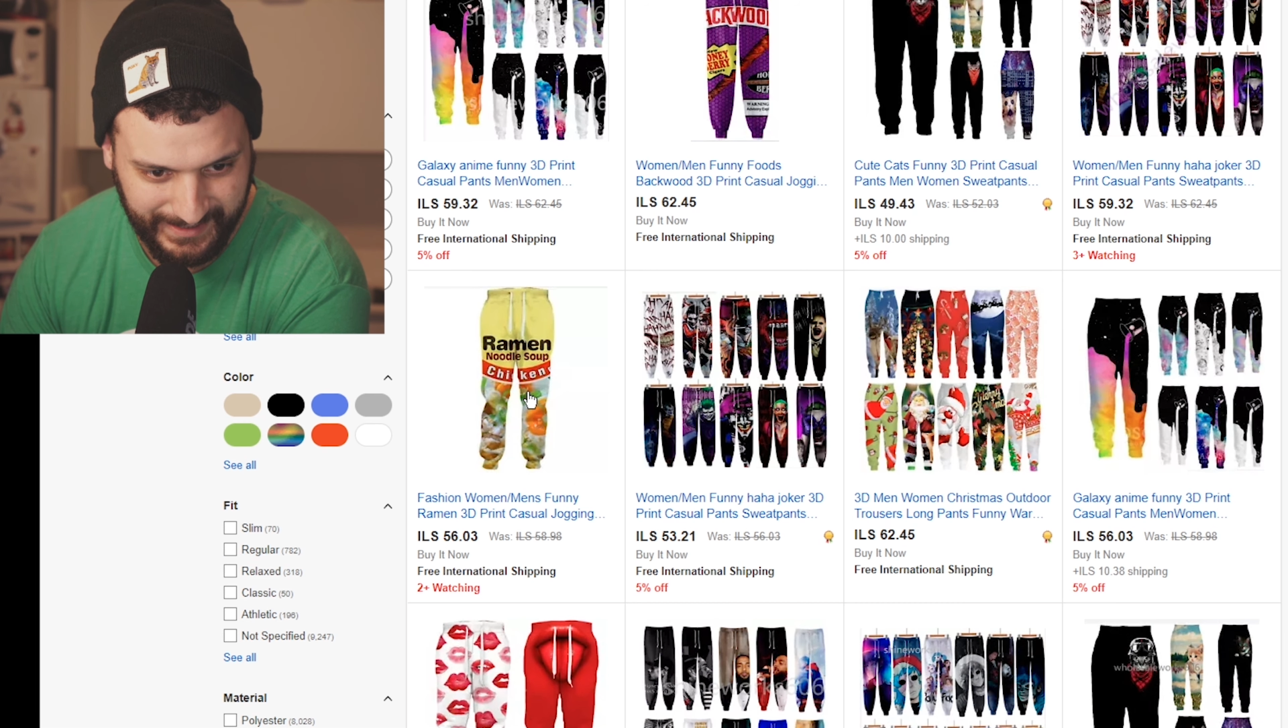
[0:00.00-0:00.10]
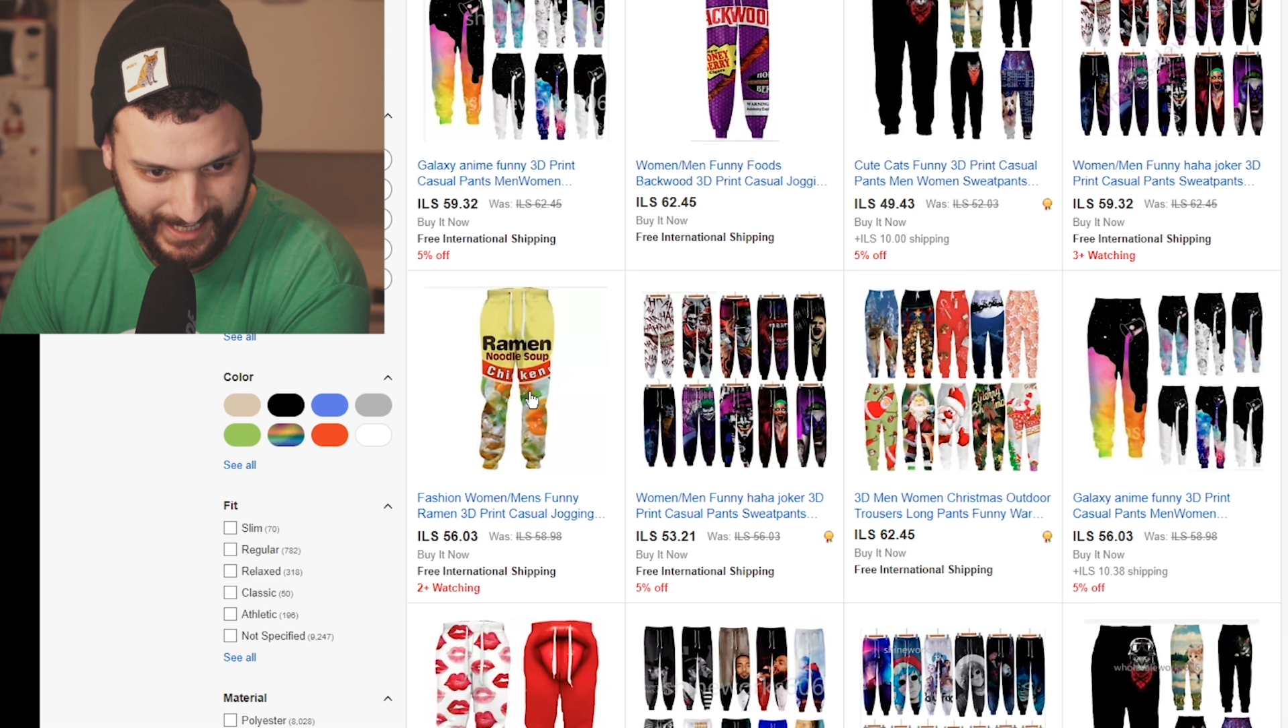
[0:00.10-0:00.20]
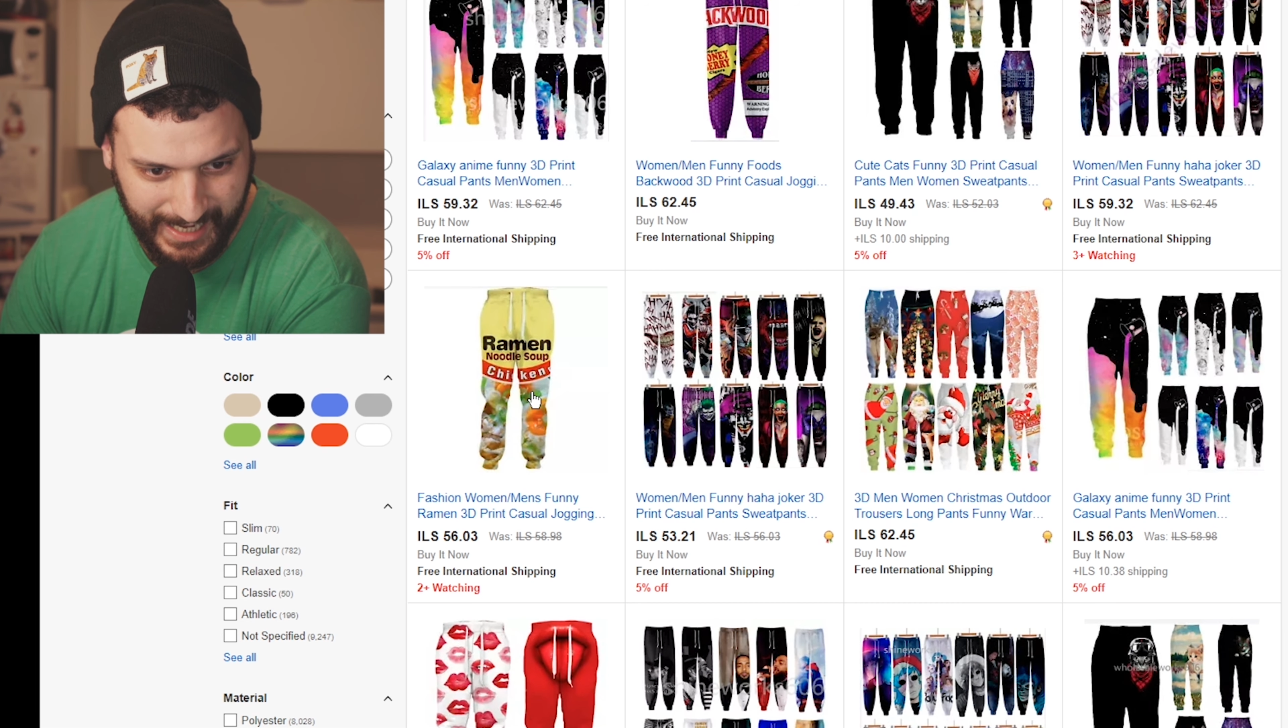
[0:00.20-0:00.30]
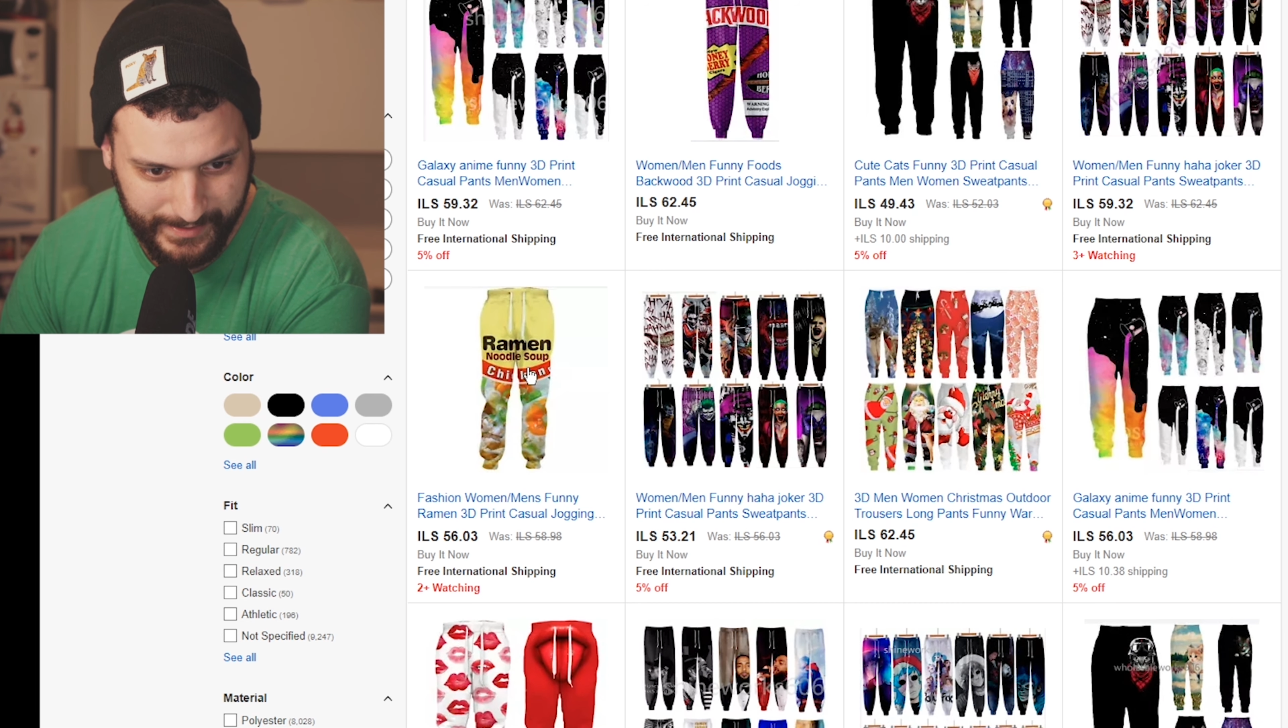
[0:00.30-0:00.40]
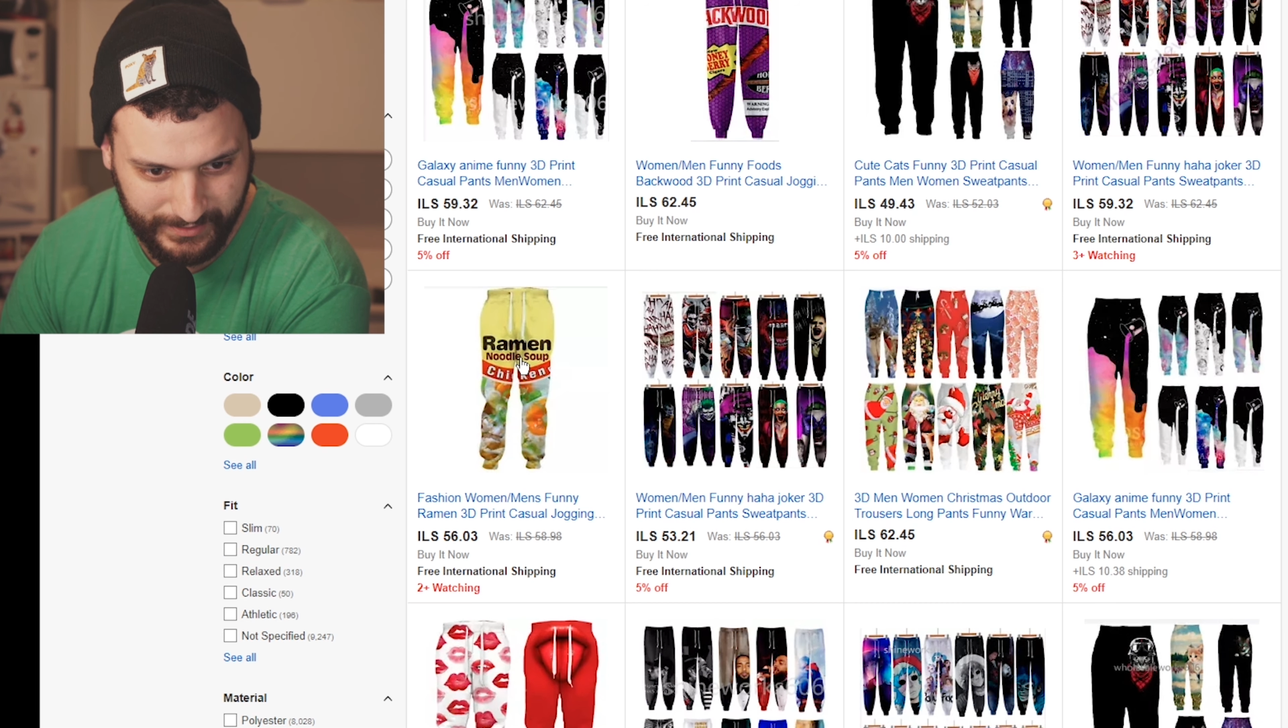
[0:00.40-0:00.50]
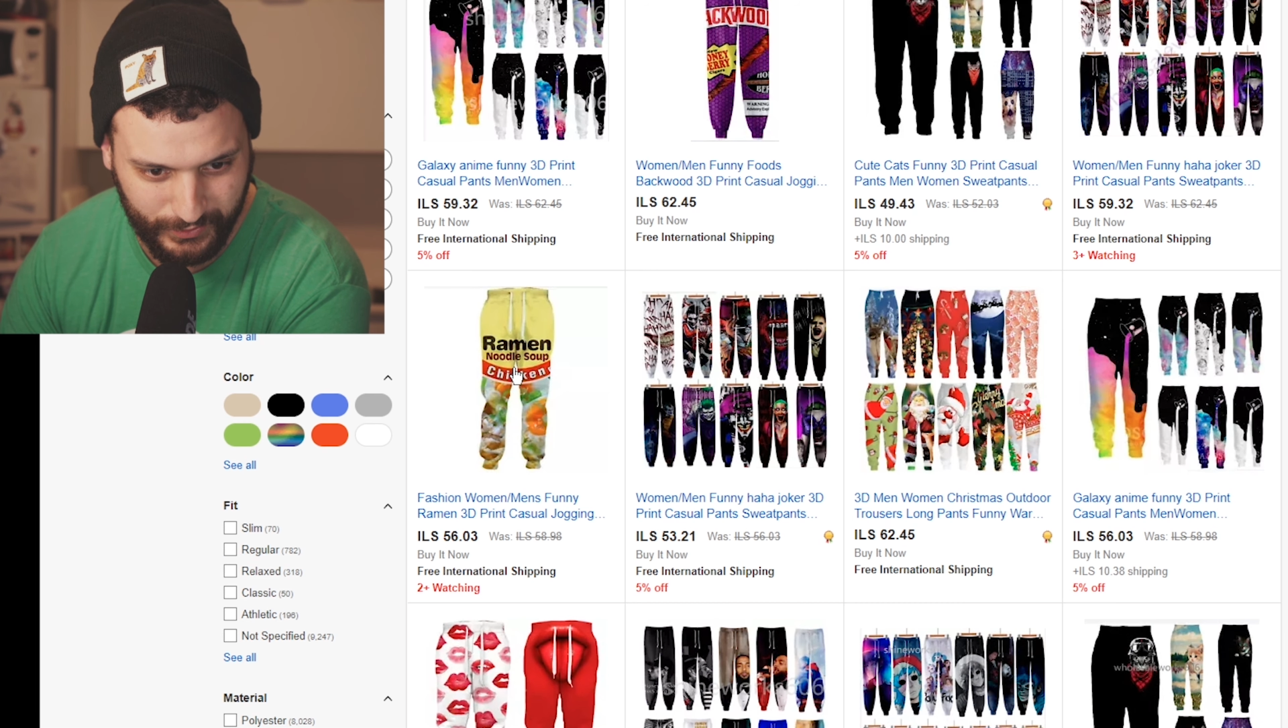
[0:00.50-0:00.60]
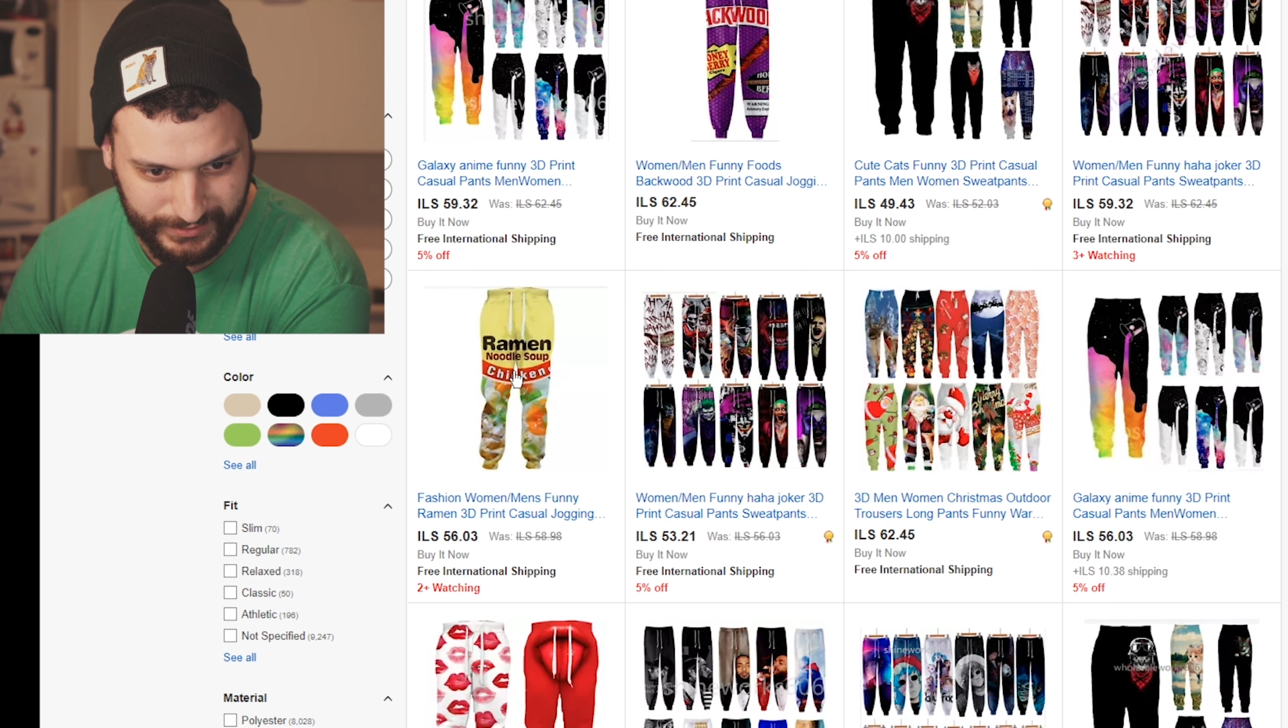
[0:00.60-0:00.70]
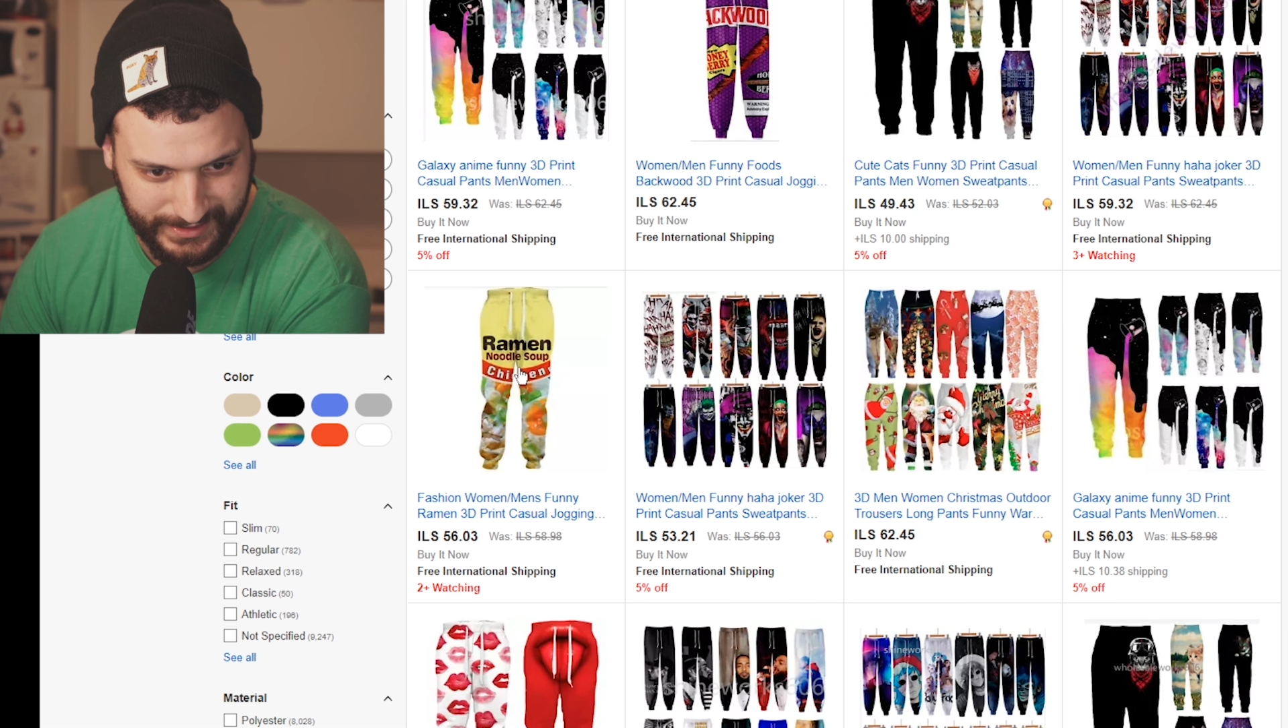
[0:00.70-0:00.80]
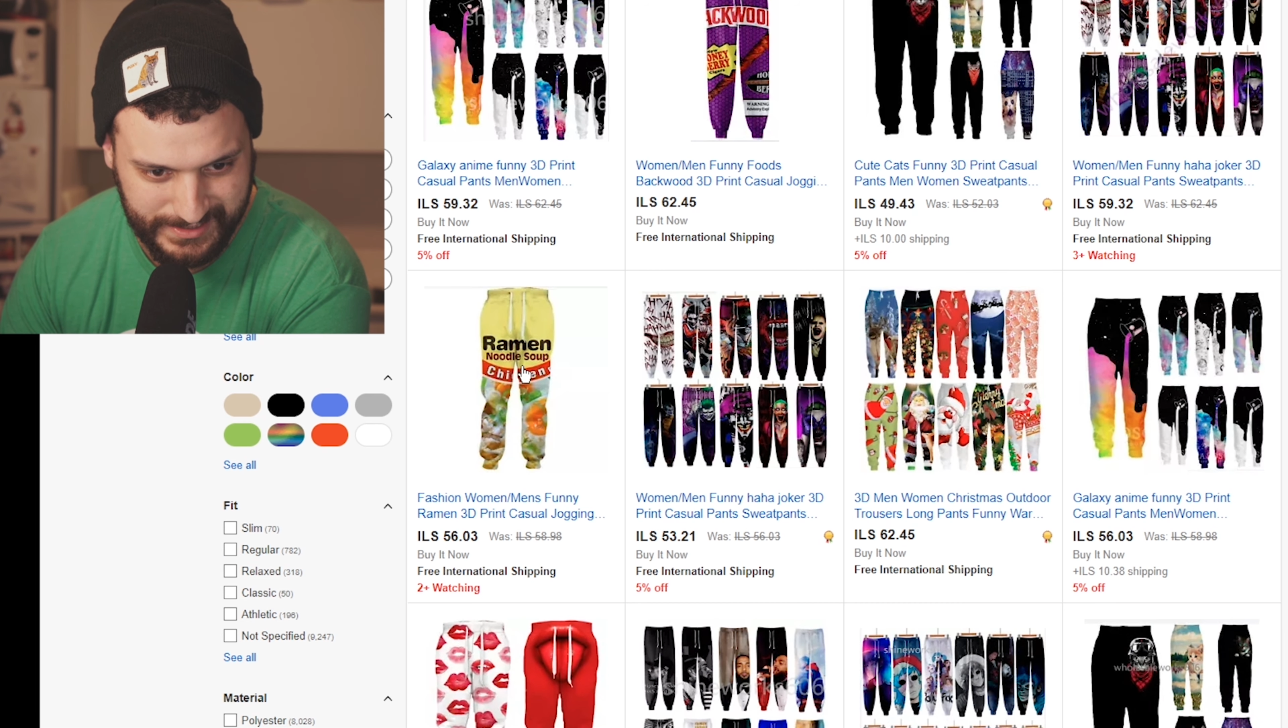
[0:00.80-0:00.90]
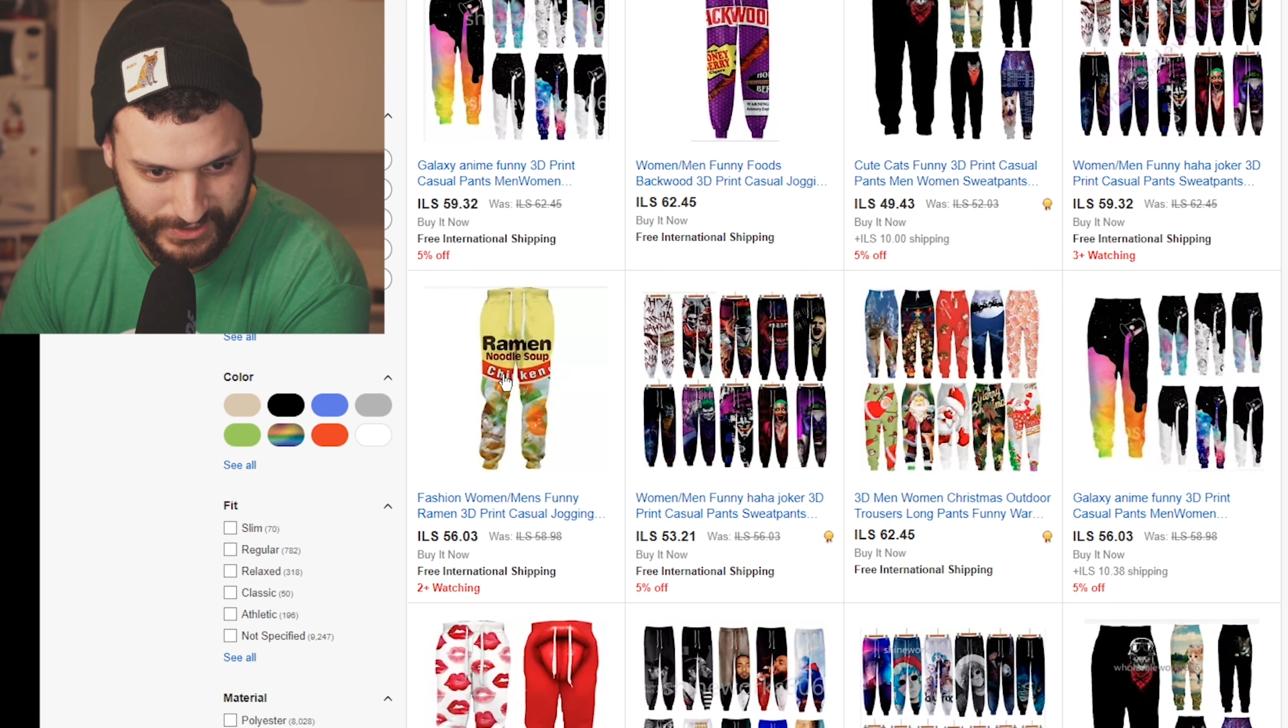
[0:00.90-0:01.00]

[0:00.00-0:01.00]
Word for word: Ramen noodle